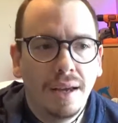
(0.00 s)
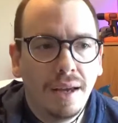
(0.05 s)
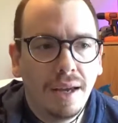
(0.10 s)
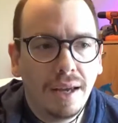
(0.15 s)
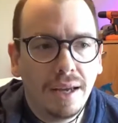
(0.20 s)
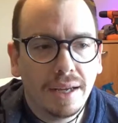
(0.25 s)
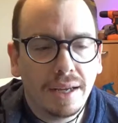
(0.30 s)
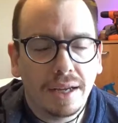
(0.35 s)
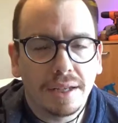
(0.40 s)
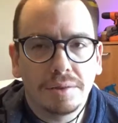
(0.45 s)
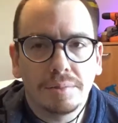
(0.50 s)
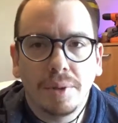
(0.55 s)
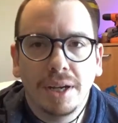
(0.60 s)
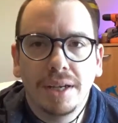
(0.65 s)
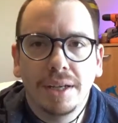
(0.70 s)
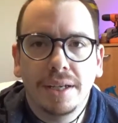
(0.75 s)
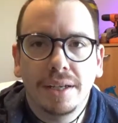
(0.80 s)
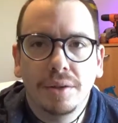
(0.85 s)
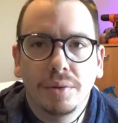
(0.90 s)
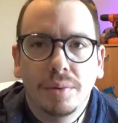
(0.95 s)
Hey guys,
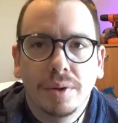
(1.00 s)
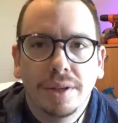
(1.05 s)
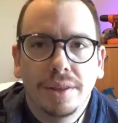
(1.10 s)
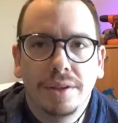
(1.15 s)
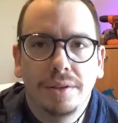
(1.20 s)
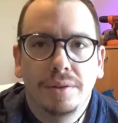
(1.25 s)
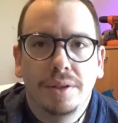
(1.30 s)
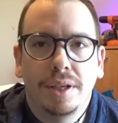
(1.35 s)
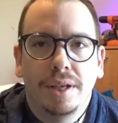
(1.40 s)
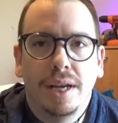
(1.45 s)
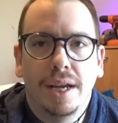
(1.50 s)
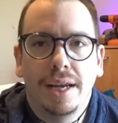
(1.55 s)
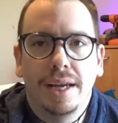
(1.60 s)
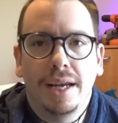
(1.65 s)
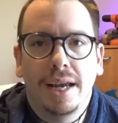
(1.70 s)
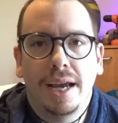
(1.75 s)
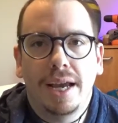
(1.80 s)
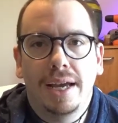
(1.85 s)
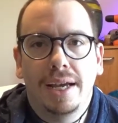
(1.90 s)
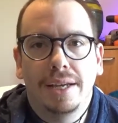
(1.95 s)
Mike here with you
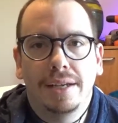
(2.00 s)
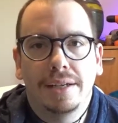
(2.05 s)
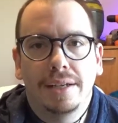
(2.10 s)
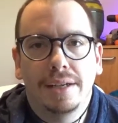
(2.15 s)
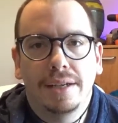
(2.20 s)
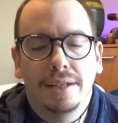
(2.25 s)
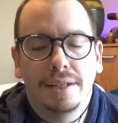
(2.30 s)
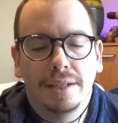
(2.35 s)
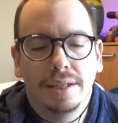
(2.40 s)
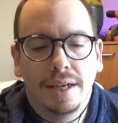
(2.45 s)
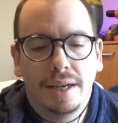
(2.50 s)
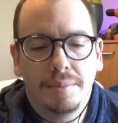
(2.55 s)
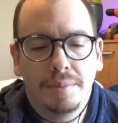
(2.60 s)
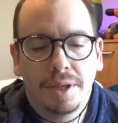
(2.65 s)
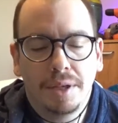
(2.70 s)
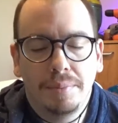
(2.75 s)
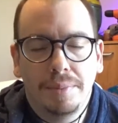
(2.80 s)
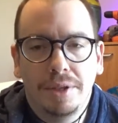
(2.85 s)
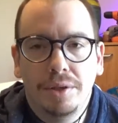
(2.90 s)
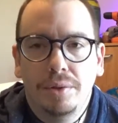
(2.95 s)
today, and today I'm
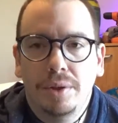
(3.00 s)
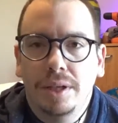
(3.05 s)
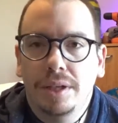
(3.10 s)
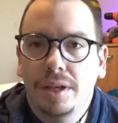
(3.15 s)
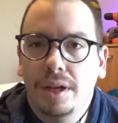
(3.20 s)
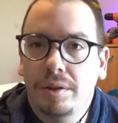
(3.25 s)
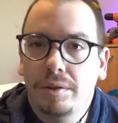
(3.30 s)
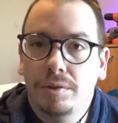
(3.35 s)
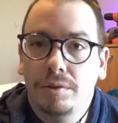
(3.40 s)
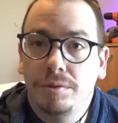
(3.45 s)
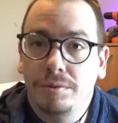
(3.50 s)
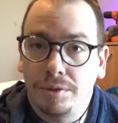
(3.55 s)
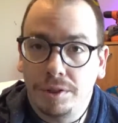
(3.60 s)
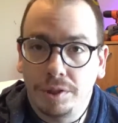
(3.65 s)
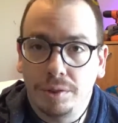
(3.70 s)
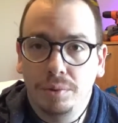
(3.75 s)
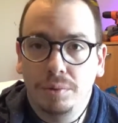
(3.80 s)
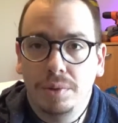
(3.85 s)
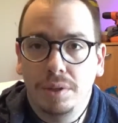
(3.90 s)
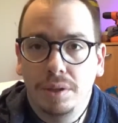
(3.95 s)
going to be doing another
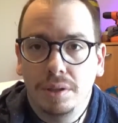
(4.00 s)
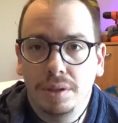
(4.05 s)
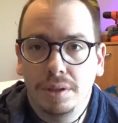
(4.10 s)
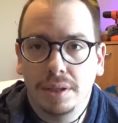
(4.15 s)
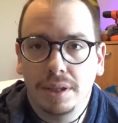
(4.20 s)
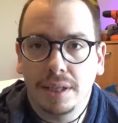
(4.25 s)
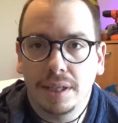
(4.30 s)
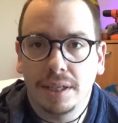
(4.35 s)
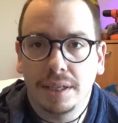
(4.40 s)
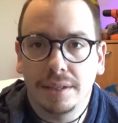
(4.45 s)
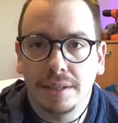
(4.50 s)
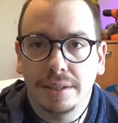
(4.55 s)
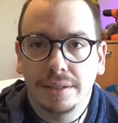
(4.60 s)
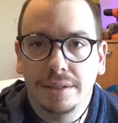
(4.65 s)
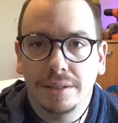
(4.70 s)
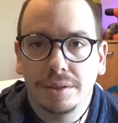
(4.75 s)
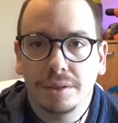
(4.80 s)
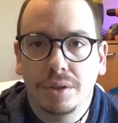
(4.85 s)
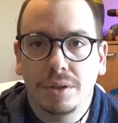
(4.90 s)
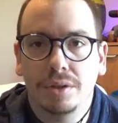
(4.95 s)
review.
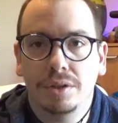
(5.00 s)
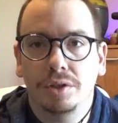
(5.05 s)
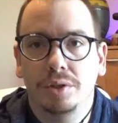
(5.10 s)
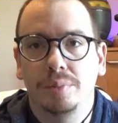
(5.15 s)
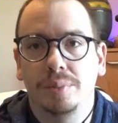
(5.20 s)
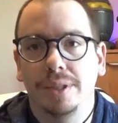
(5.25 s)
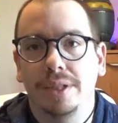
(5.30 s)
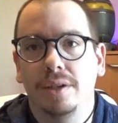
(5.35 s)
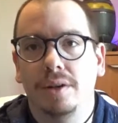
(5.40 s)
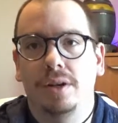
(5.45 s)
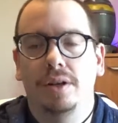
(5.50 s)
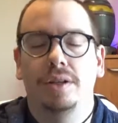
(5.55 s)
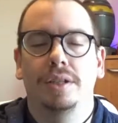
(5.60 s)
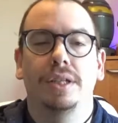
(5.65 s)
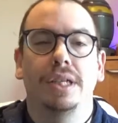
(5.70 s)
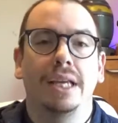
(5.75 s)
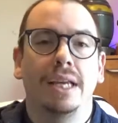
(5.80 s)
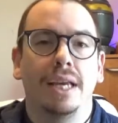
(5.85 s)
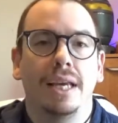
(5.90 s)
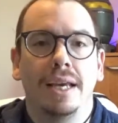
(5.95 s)
This is going to be
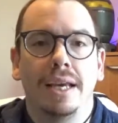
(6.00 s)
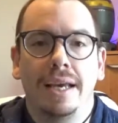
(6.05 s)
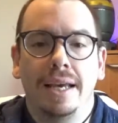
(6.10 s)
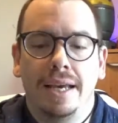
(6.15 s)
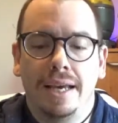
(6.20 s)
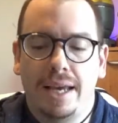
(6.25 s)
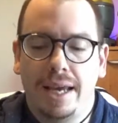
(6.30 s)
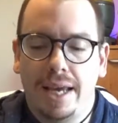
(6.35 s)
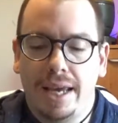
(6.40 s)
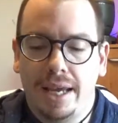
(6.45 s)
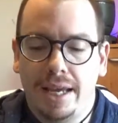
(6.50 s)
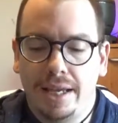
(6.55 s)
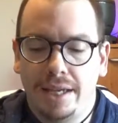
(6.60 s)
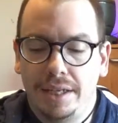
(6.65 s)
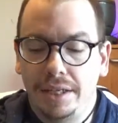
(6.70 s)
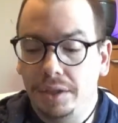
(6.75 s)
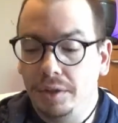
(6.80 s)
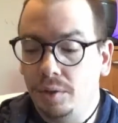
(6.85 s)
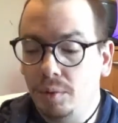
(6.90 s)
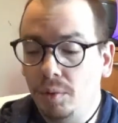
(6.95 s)
on a
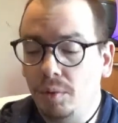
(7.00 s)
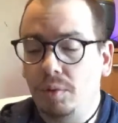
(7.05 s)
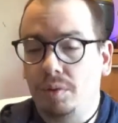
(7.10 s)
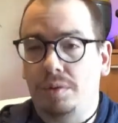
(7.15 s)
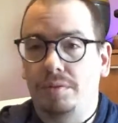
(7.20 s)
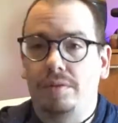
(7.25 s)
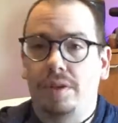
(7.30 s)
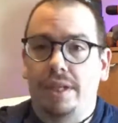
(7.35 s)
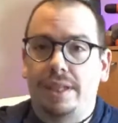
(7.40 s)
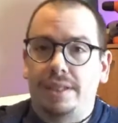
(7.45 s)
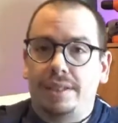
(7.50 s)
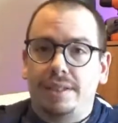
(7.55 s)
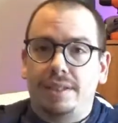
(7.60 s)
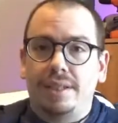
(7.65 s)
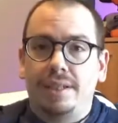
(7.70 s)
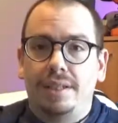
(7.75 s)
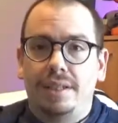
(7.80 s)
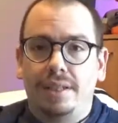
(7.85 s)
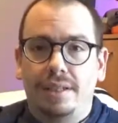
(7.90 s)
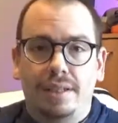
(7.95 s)
Google device.
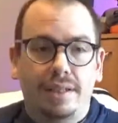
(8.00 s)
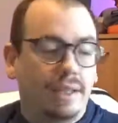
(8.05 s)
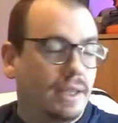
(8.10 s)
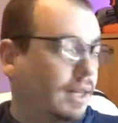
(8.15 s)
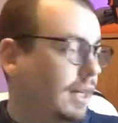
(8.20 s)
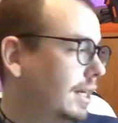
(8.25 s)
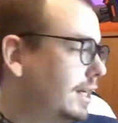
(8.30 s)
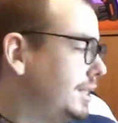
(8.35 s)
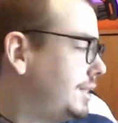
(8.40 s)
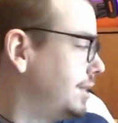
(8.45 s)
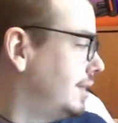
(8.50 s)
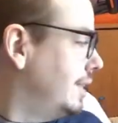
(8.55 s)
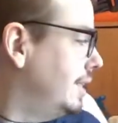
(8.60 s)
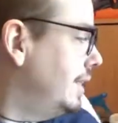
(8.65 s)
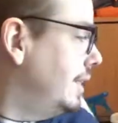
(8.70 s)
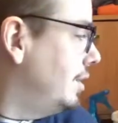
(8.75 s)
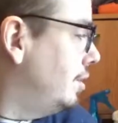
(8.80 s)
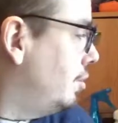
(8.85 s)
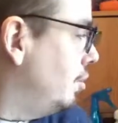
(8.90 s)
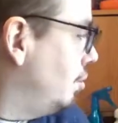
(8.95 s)
It's
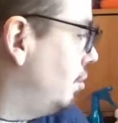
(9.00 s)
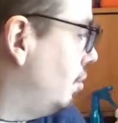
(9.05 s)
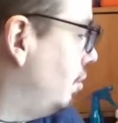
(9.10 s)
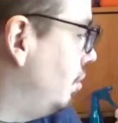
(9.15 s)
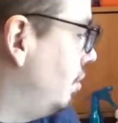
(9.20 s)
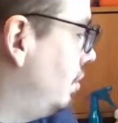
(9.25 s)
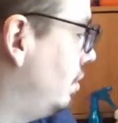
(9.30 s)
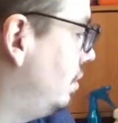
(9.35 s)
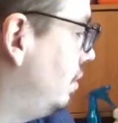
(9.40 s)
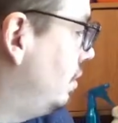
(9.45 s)
the Google...